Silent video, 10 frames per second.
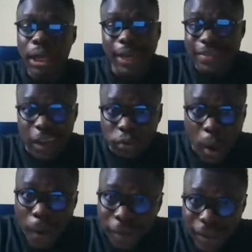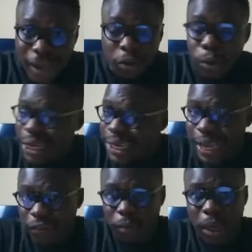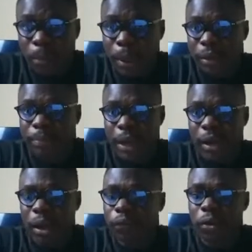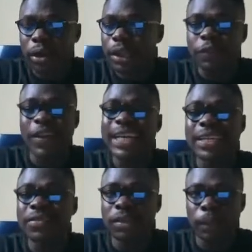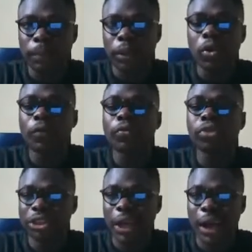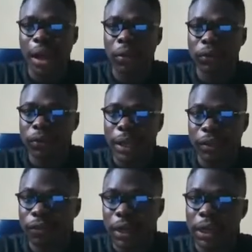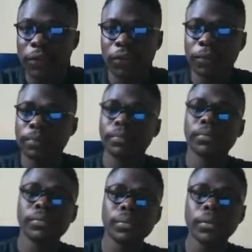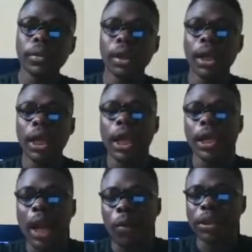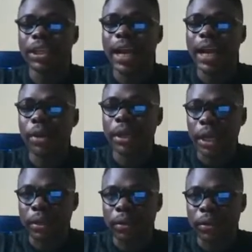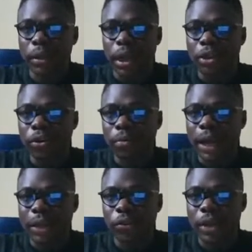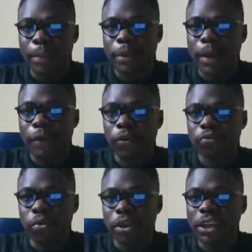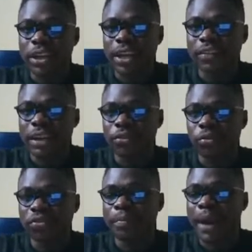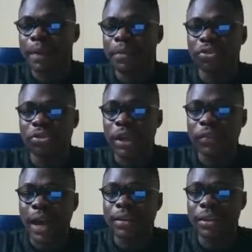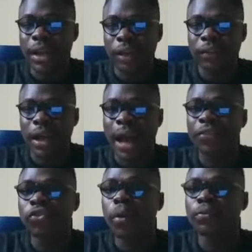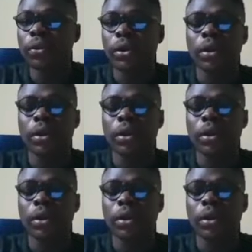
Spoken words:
less than 2 hours, I can quickly get somebody that will buy the account for $100. It's very easy. They won't rush the account. Like it's very easy. Now, what did I do again? When I told you I made my first 1K, the next thing I did was to buy a page. Yes, I did that. I stopped.